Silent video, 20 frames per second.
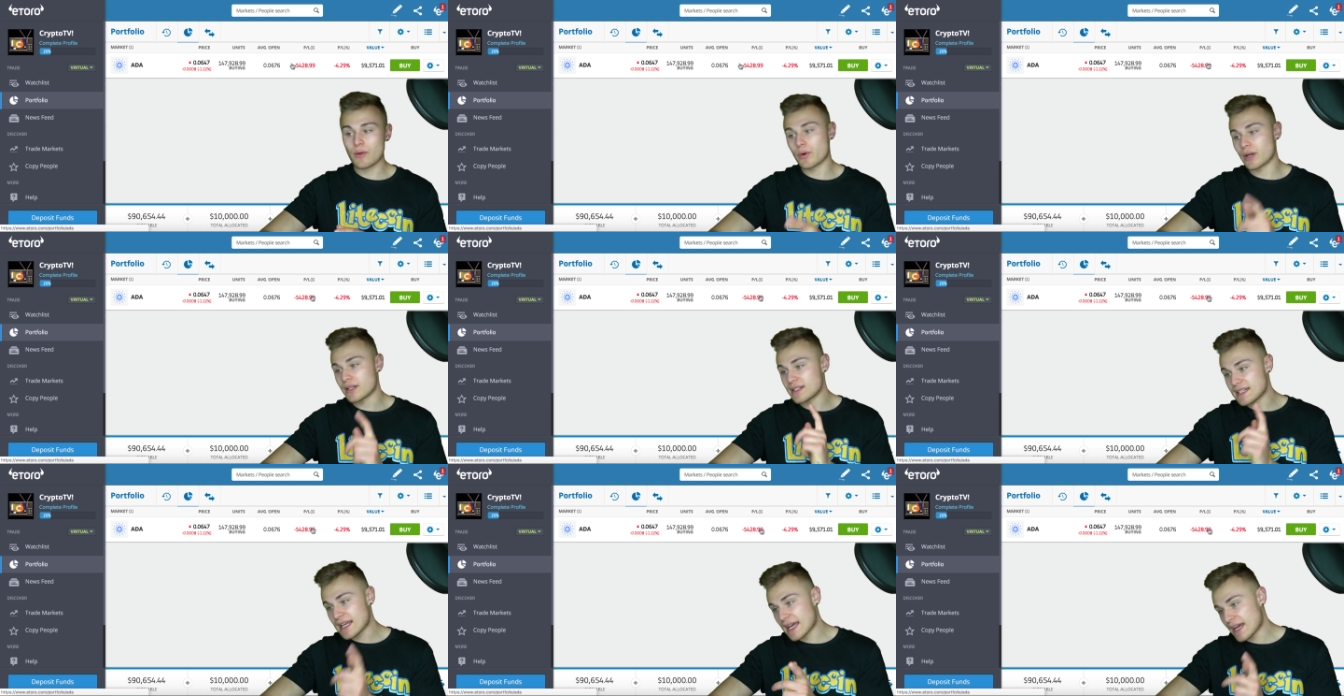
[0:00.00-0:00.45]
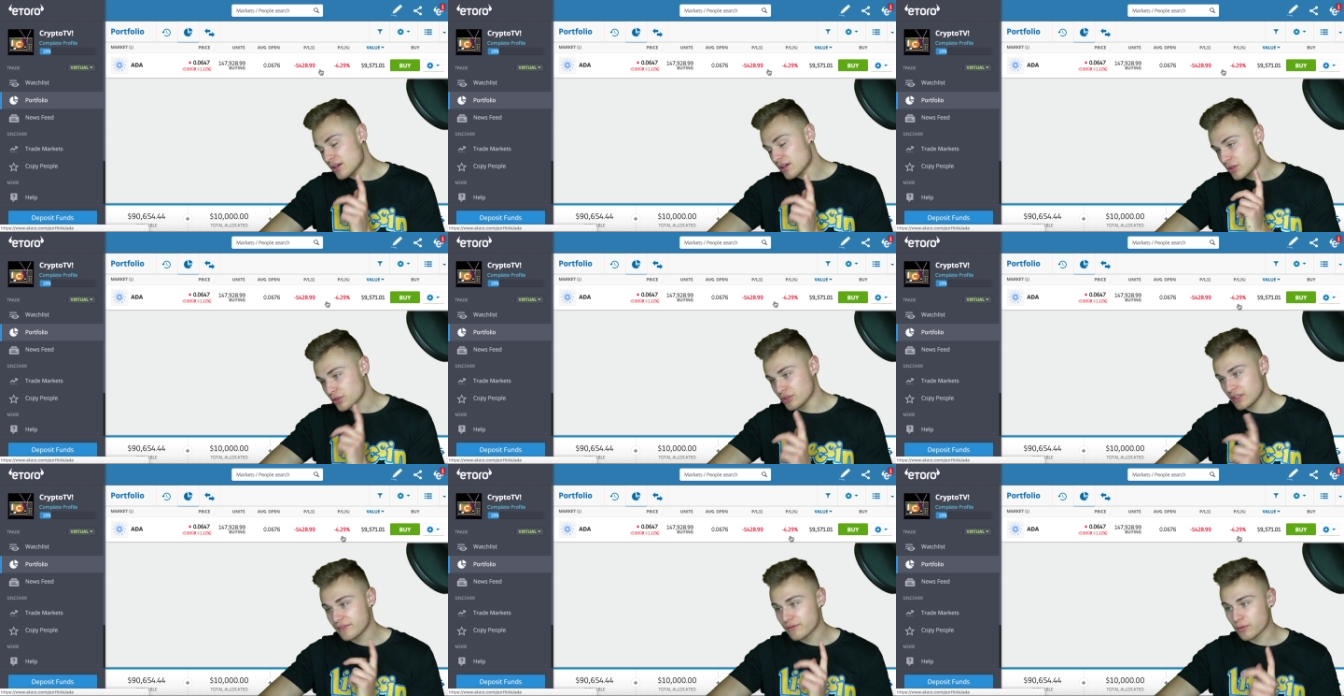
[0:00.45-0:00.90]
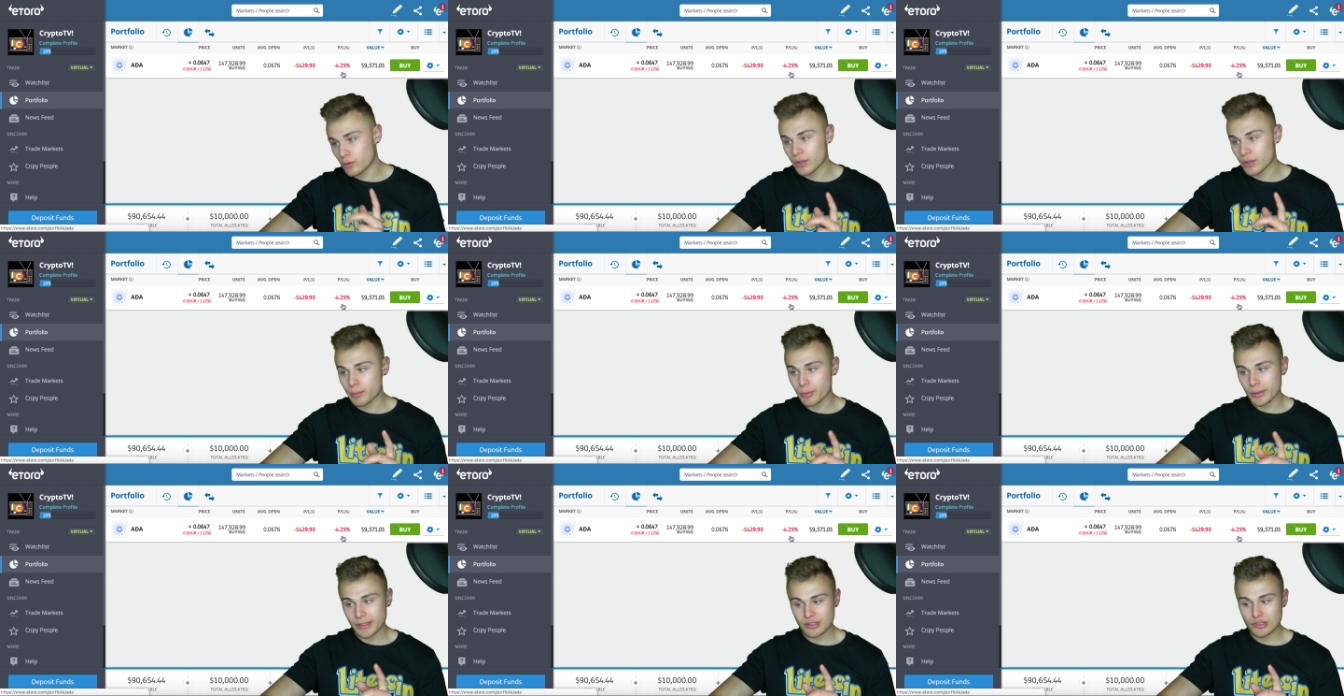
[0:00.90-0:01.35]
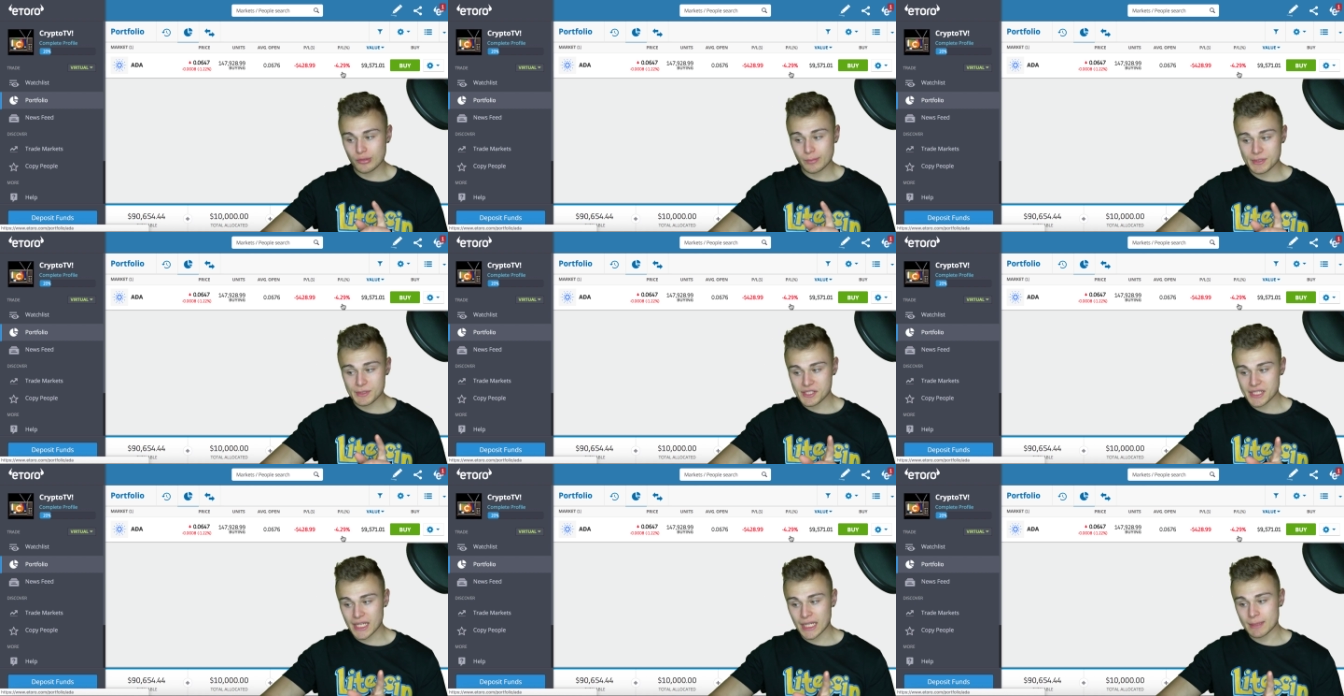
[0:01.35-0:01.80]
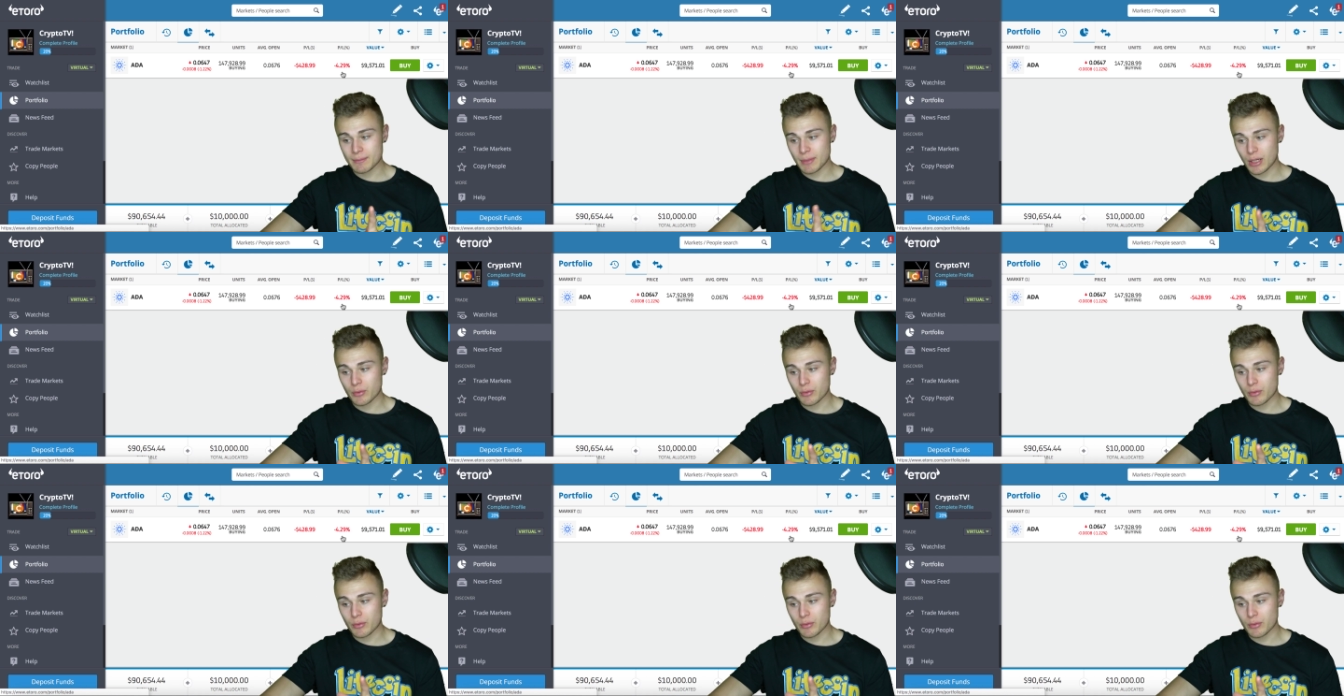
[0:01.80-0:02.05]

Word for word: We're down only 4.2%,